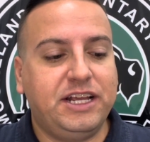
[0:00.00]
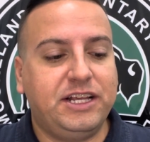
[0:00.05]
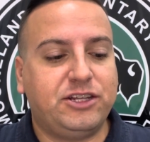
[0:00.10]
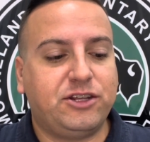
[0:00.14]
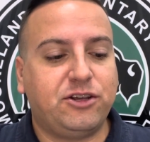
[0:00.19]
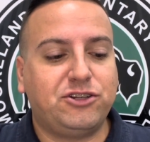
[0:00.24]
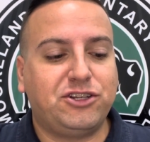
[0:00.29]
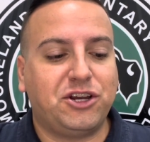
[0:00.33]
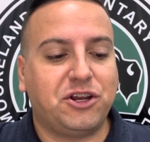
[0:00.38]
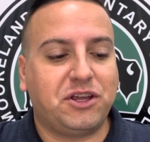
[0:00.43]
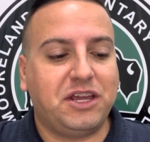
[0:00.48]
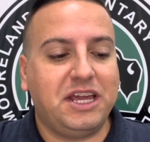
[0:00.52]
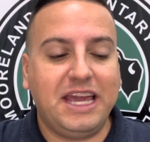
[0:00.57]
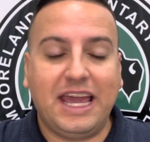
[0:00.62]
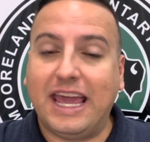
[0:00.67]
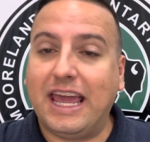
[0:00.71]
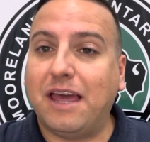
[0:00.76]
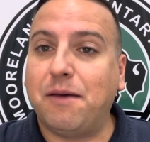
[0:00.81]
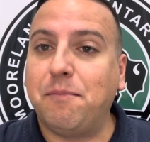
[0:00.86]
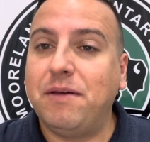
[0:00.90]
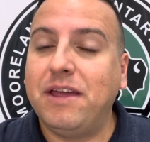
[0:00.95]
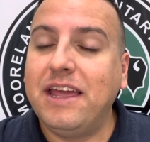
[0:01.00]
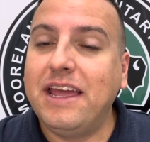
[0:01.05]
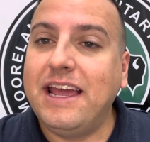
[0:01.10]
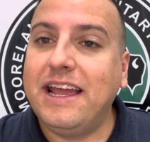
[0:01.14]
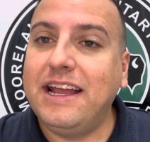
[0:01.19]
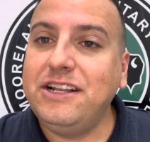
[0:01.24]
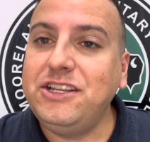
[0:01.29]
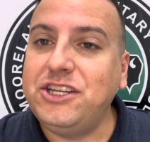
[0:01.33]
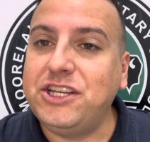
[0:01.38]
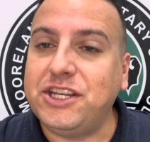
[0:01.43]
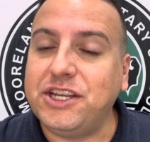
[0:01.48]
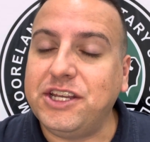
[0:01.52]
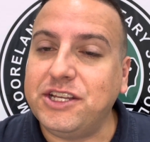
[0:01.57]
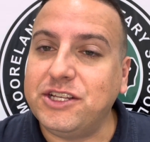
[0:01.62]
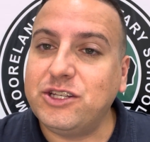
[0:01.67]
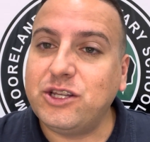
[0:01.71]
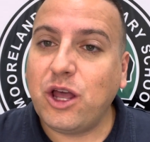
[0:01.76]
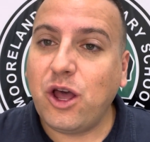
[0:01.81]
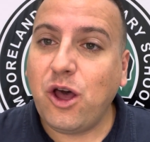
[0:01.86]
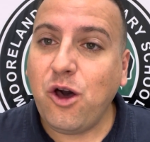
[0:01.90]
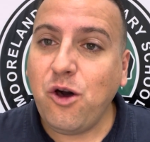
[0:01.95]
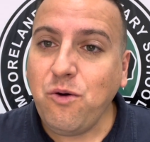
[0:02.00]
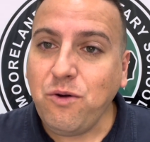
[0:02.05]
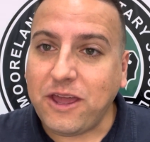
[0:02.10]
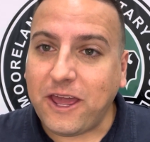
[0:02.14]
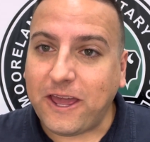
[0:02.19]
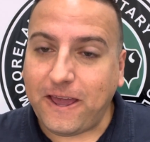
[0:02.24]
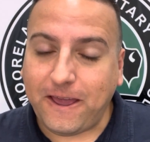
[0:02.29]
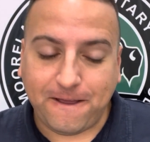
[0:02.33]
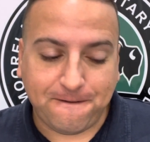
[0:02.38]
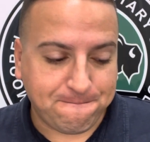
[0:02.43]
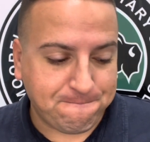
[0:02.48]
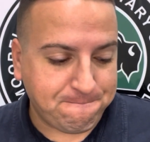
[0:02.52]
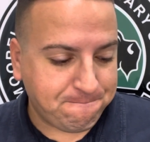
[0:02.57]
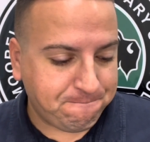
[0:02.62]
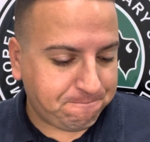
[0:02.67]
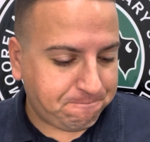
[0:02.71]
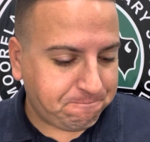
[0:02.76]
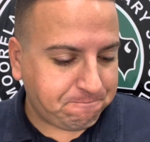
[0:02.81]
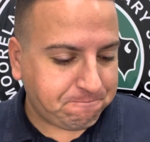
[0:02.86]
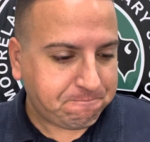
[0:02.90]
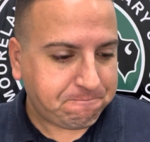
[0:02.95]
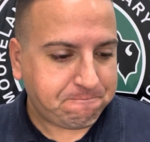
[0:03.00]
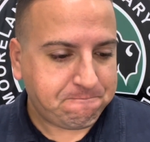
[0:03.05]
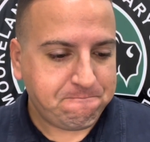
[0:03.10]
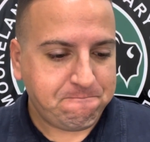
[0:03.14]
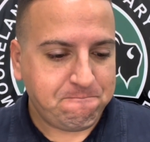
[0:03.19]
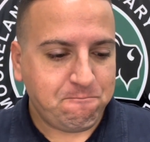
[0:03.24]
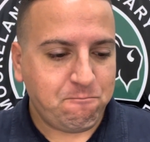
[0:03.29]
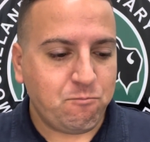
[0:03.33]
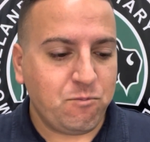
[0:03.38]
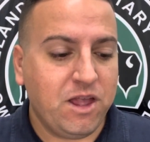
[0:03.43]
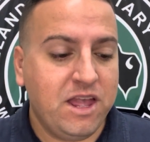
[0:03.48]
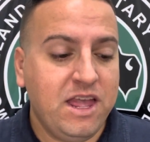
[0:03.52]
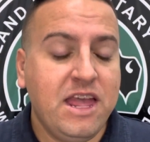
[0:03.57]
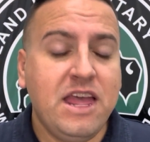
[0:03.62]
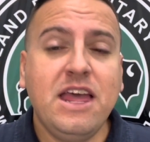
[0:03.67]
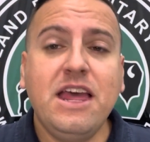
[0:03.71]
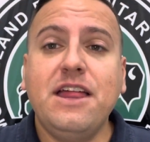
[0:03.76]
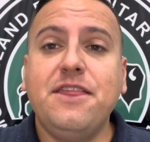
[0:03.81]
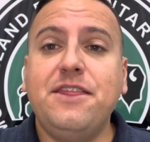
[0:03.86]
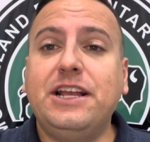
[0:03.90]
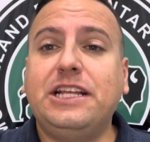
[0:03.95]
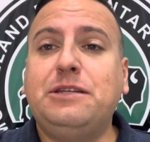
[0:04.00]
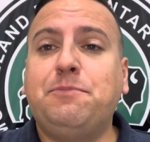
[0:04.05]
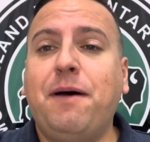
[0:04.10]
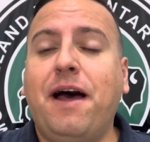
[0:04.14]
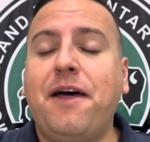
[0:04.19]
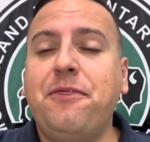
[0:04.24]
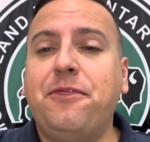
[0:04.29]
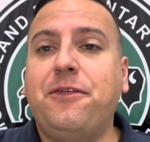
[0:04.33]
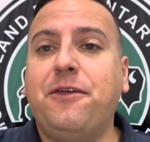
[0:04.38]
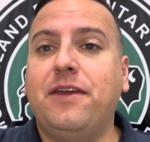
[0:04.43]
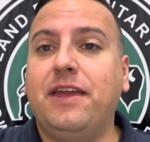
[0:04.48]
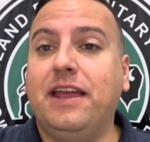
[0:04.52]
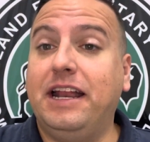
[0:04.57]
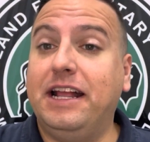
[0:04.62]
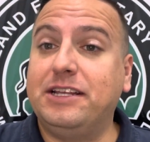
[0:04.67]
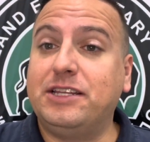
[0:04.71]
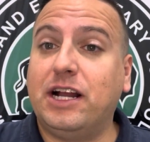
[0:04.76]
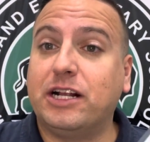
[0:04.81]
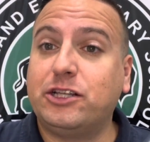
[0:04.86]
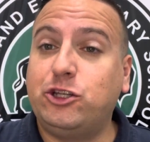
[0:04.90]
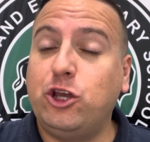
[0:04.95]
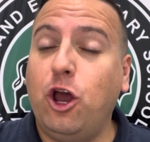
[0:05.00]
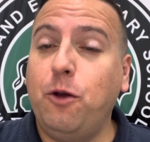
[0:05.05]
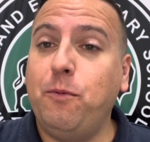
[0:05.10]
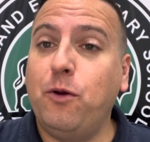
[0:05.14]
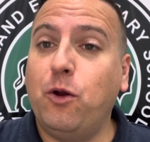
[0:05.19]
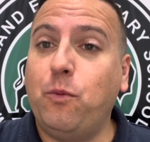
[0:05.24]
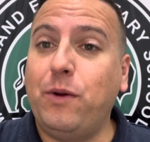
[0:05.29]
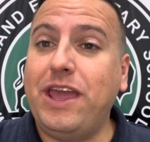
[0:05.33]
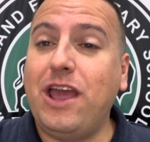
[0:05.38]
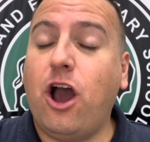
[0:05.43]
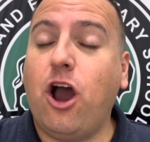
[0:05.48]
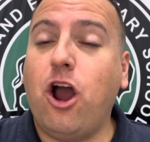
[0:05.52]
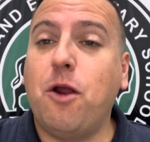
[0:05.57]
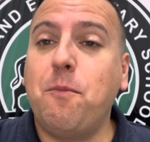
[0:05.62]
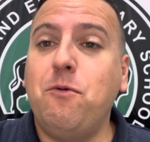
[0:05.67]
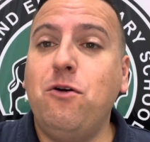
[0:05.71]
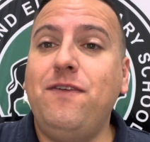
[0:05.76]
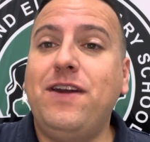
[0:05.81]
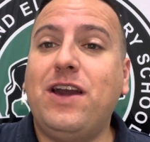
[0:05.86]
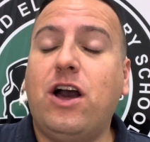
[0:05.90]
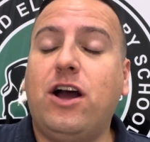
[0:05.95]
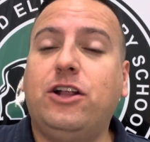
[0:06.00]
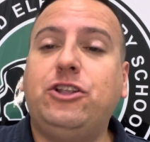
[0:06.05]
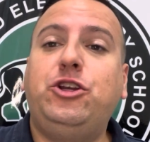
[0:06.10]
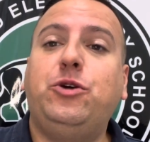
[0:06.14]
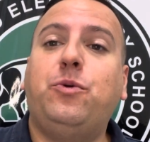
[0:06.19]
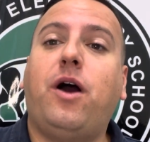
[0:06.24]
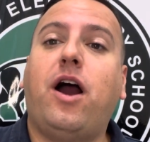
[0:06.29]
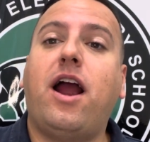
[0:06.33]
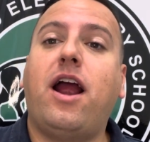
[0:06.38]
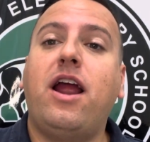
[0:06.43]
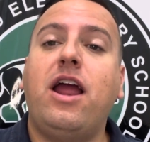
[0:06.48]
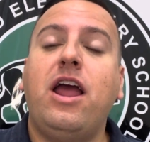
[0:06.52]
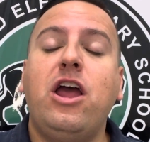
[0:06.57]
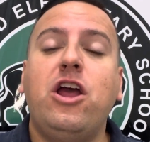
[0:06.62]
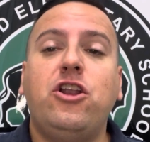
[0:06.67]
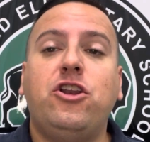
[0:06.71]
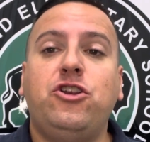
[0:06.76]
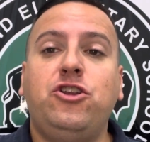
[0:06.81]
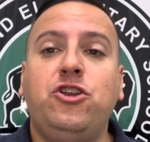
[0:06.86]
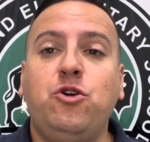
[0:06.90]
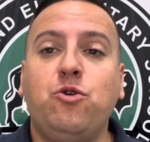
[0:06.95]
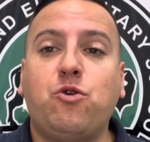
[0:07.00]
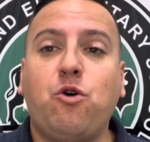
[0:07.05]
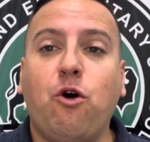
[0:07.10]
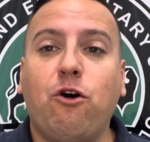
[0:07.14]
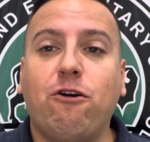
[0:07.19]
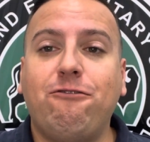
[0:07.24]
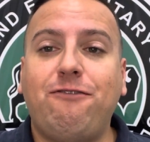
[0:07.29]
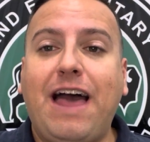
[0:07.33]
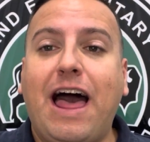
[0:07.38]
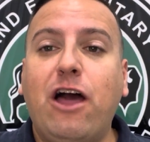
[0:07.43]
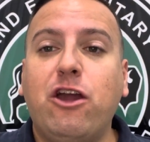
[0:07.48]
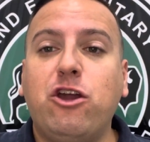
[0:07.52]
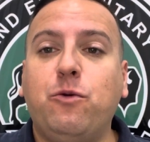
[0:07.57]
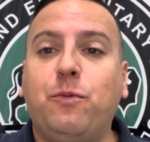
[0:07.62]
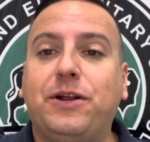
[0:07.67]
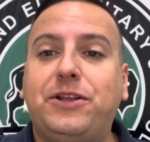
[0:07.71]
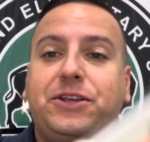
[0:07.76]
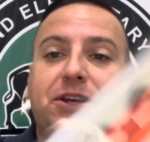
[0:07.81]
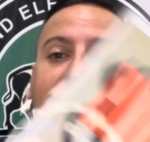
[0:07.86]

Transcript: is a turkey ham and cheese hoagie. This month, it is October, we are moving on to our new core value, which